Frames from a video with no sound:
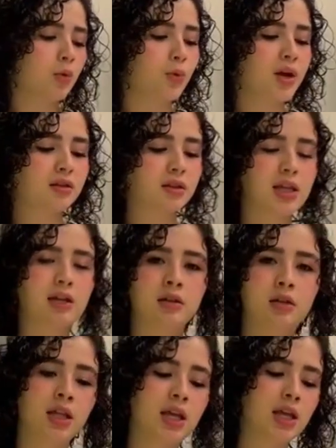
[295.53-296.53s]
When
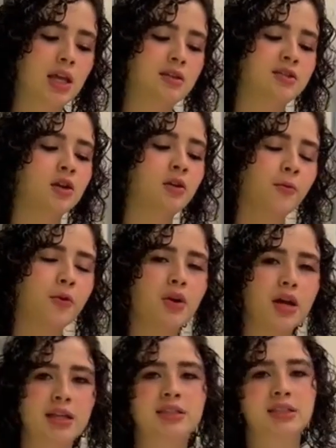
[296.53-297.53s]
the
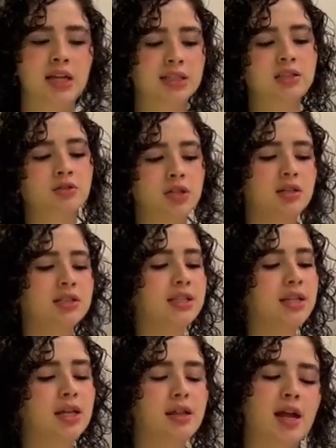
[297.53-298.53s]
servo, it says on the
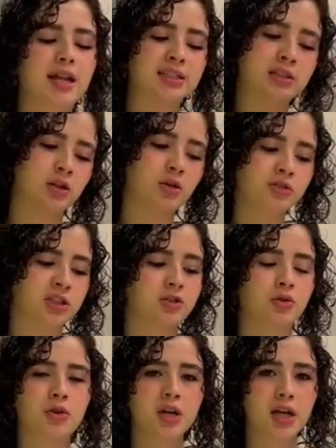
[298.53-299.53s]
LCD that it's closed
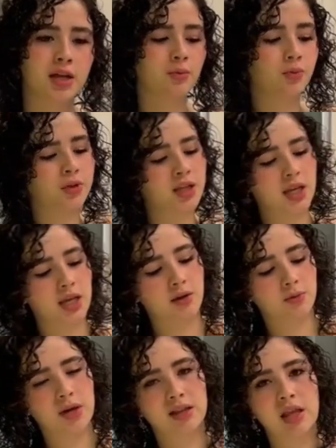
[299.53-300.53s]
door,
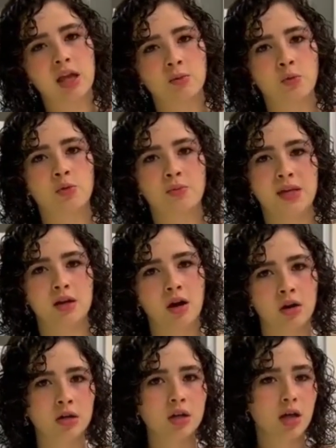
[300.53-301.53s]
the red light will be
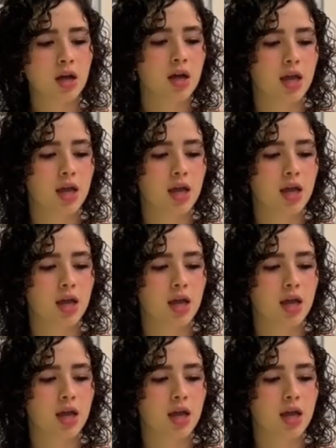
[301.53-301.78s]
on.